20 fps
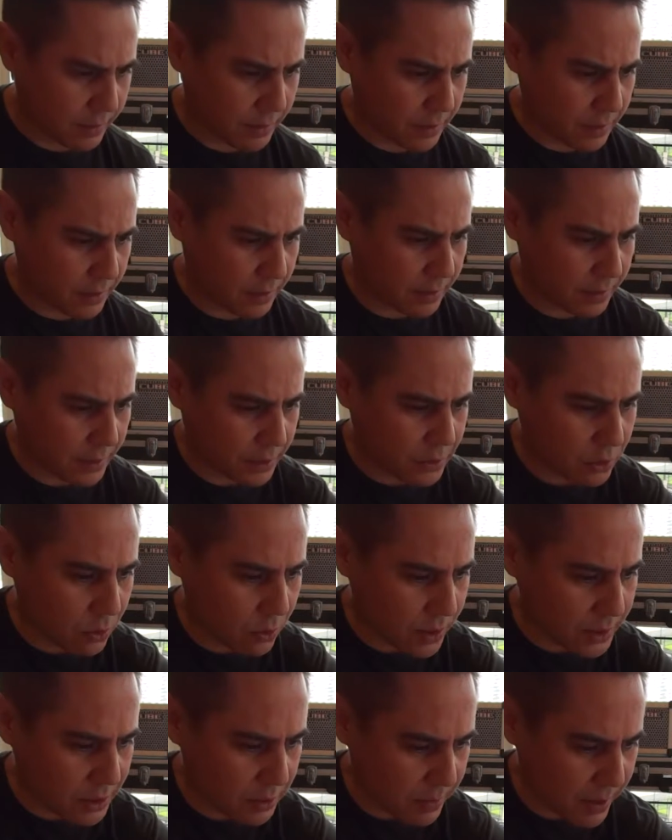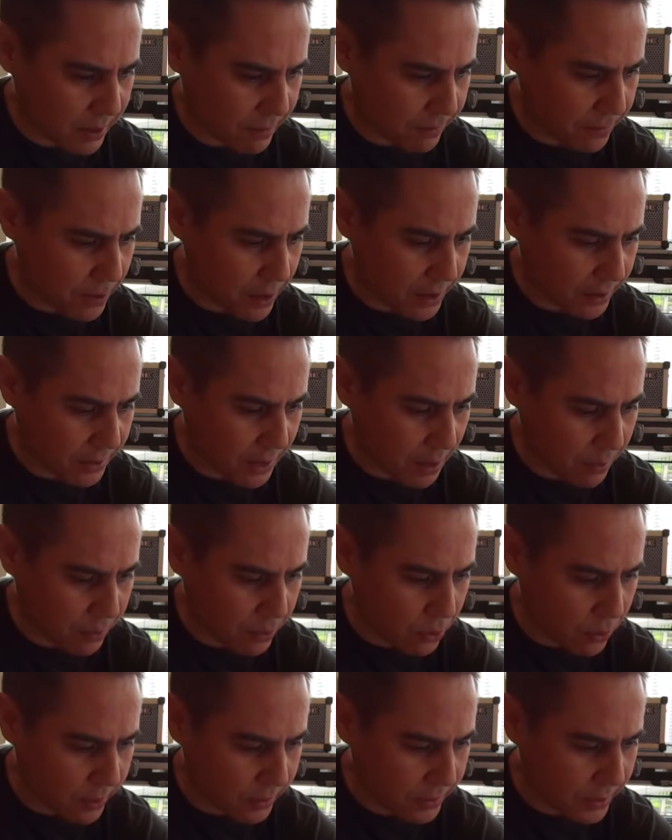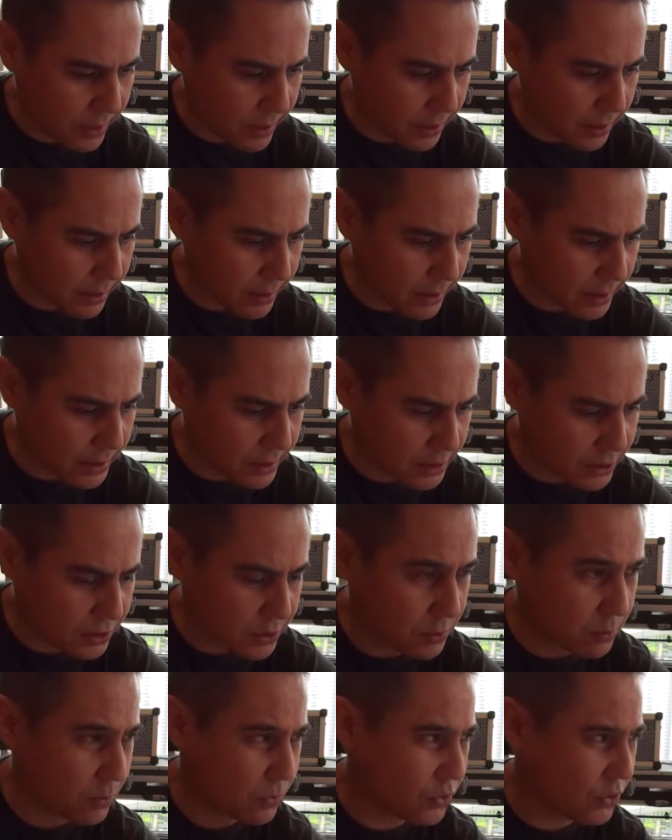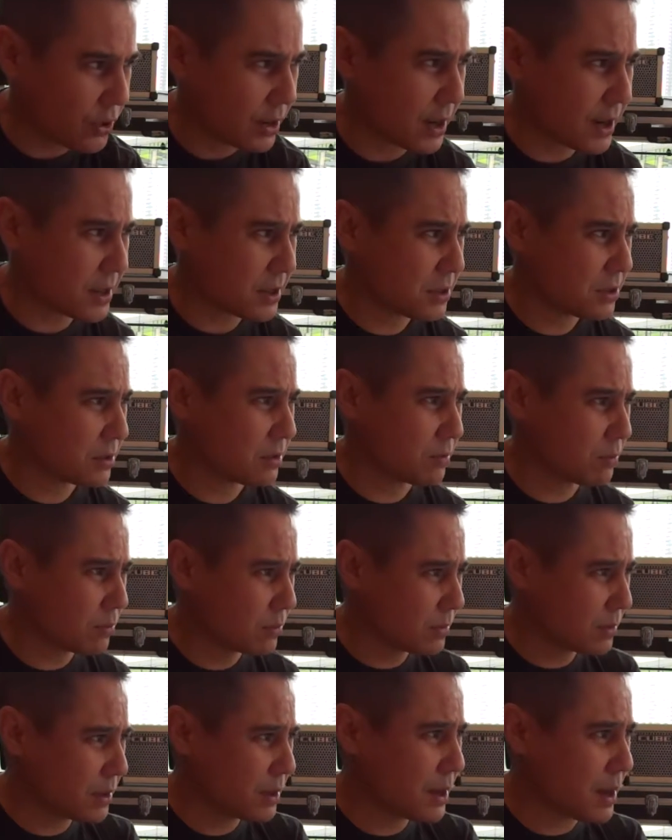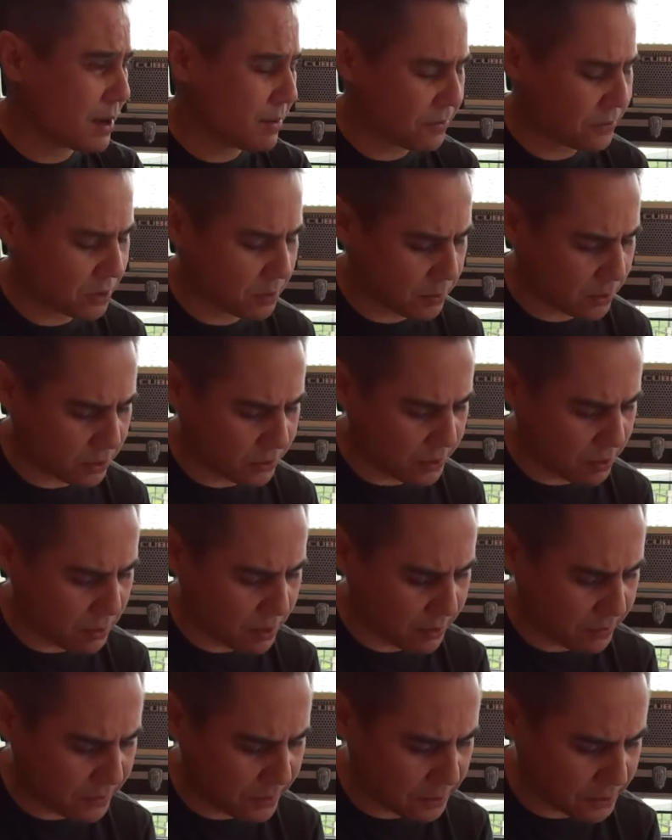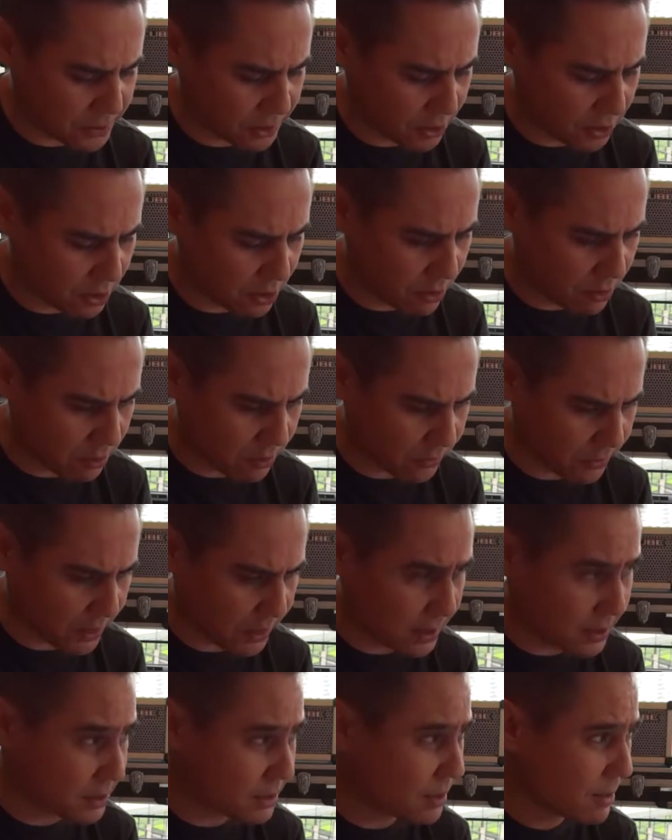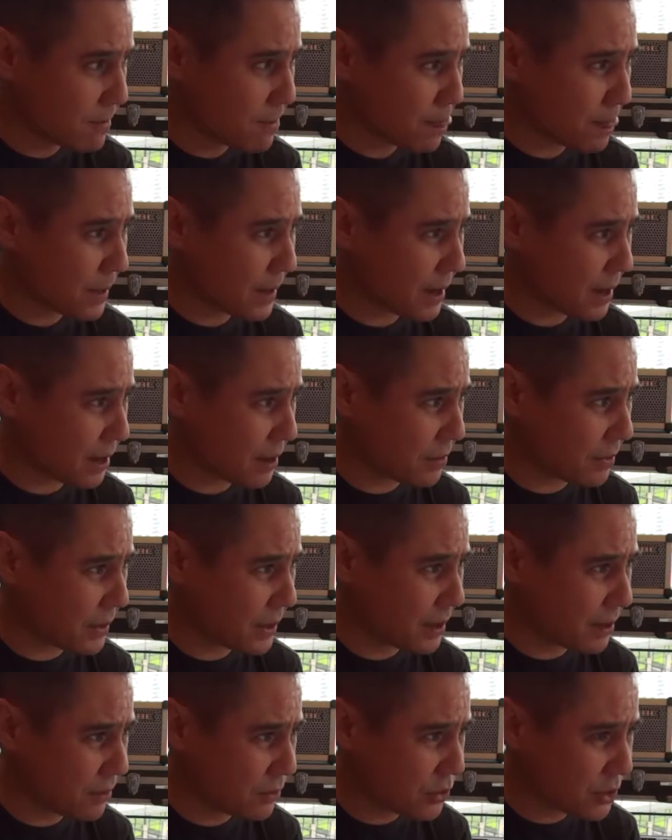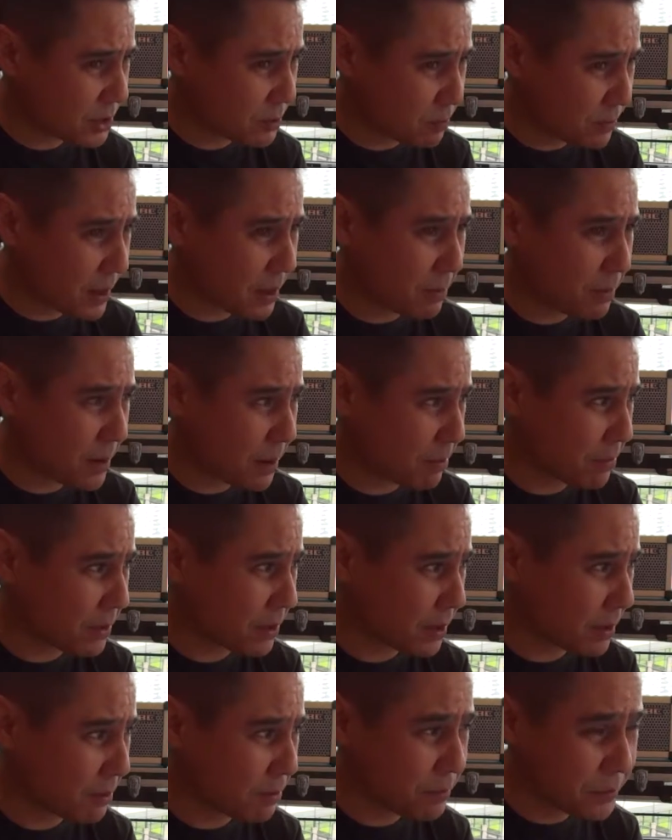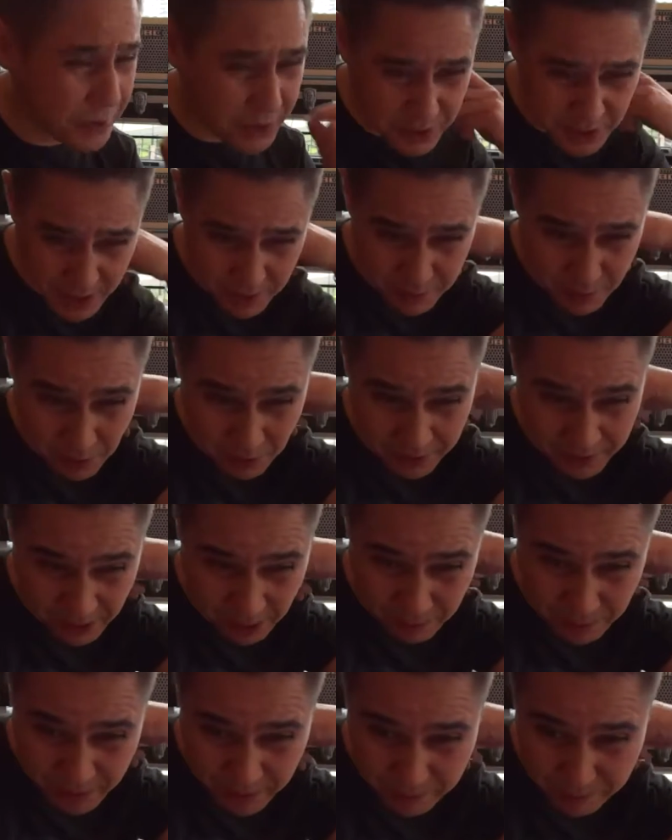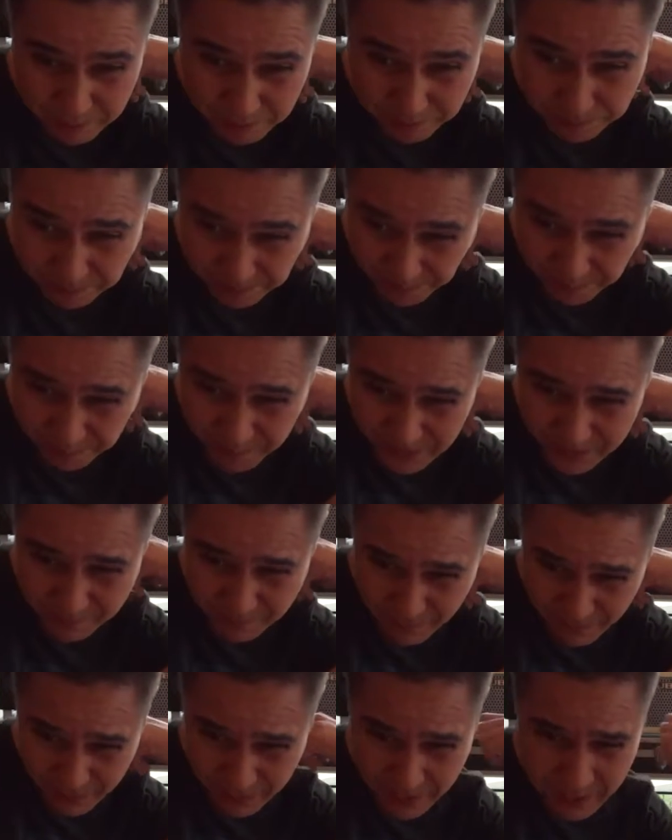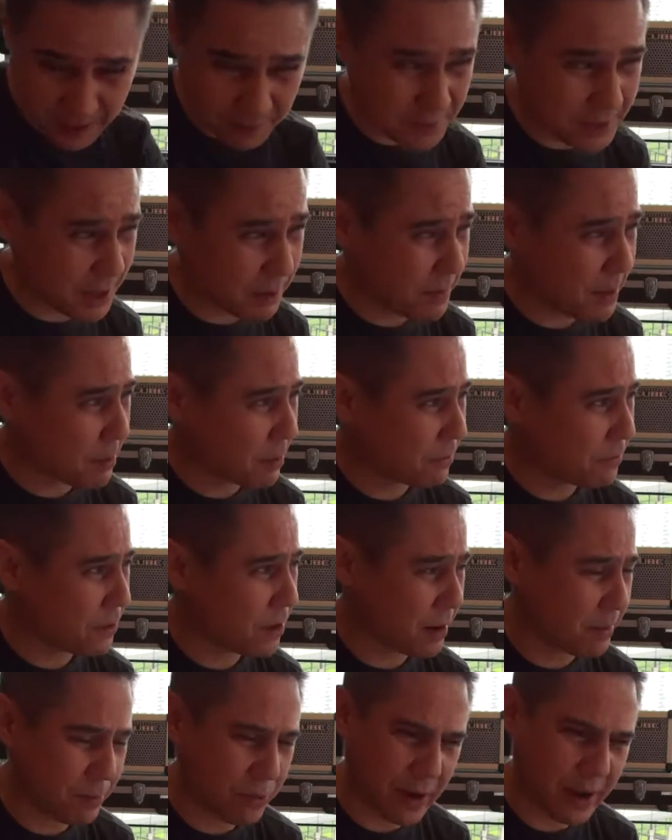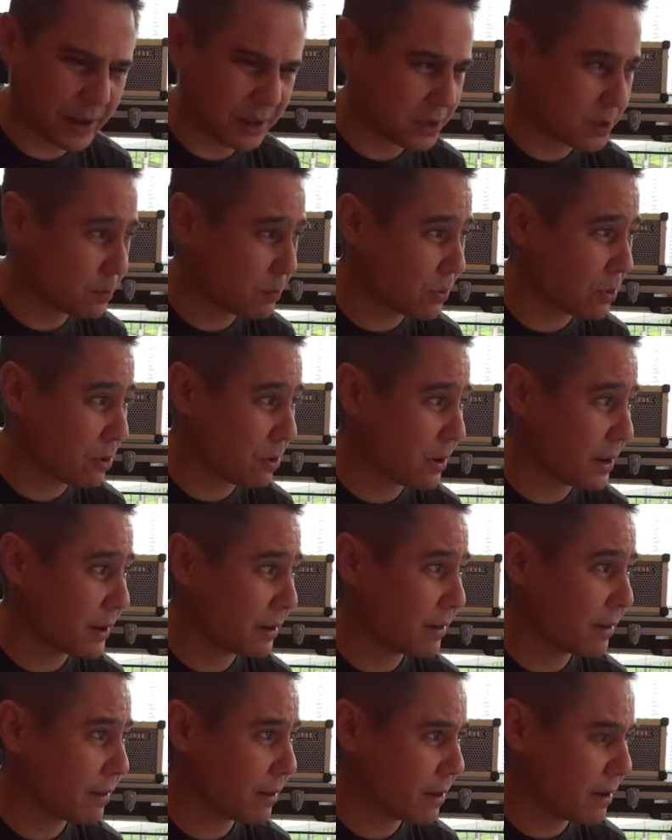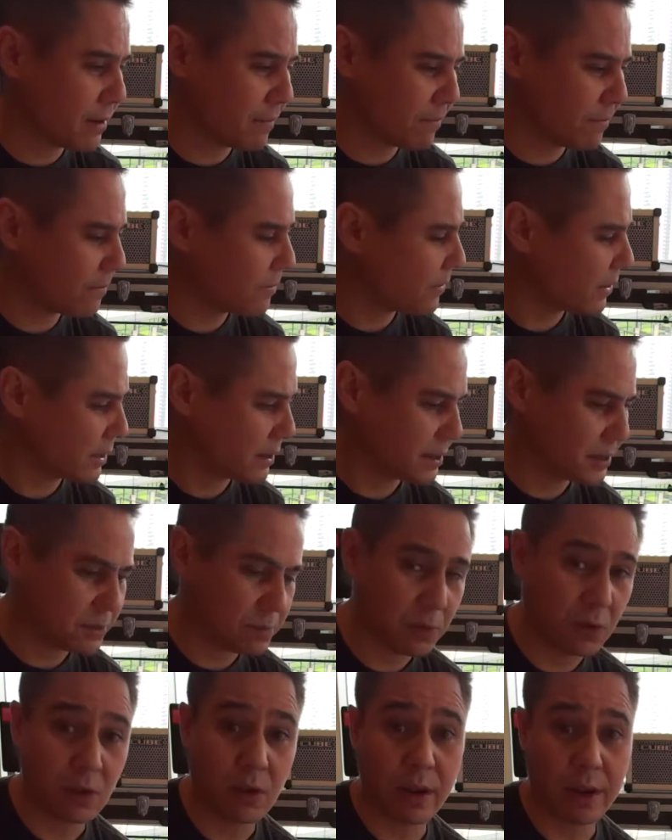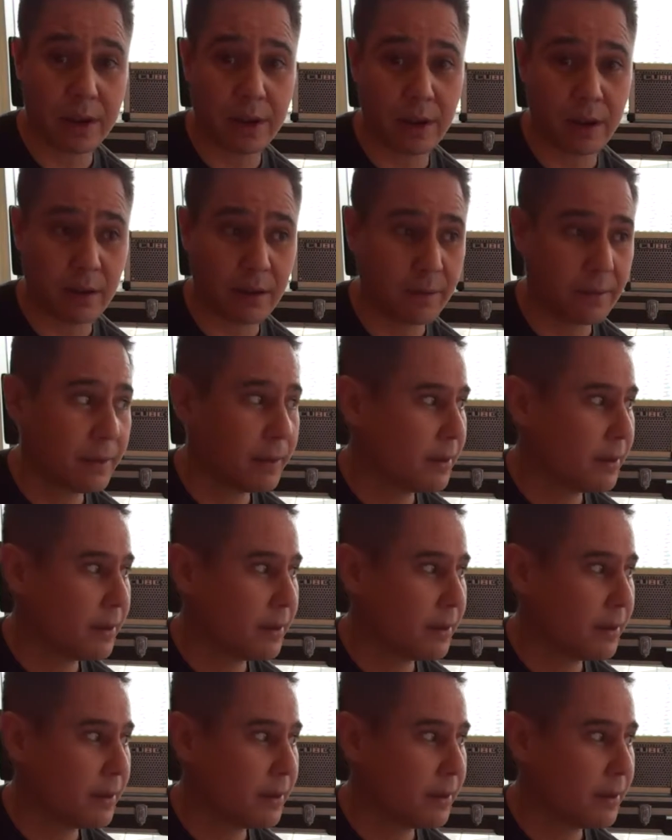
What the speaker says: It's always about finding that point that is just comfortable. You want to feel secure in these, and then just bump up the tempo a little bit. Some people find practice boring. I think it's more like a